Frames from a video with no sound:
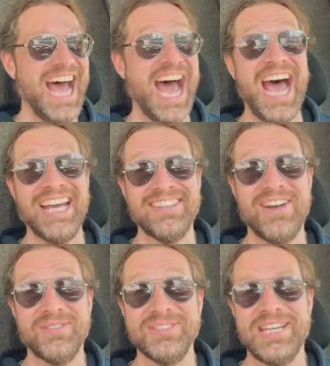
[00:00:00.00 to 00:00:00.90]
I thought
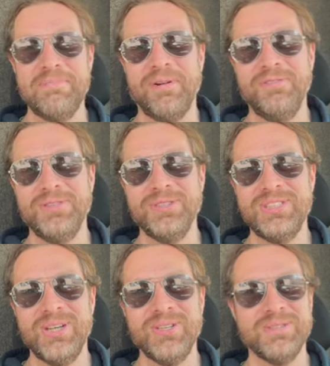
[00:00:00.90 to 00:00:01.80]
it was an April Fool's
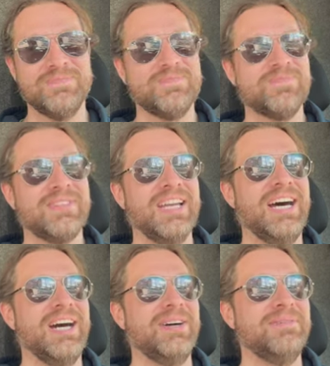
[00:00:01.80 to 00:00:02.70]
joke.
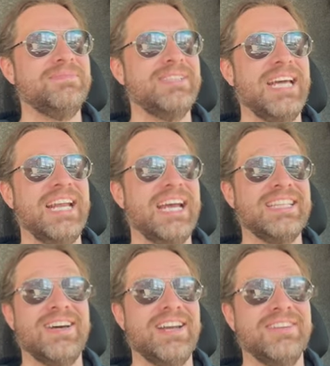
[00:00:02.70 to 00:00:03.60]
And I
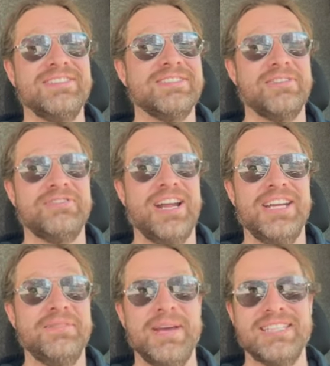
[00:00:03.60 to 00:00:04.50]
thought it was a
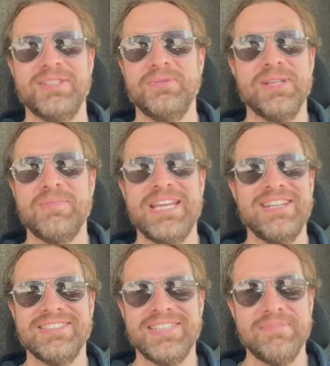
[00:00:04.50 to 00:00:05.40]
friend messing with me
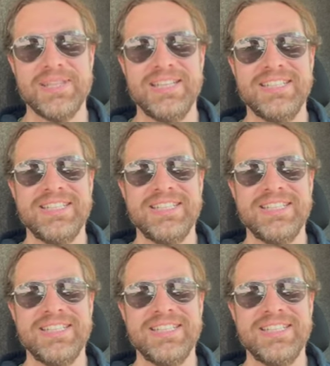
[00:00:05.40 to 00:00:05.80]
or something.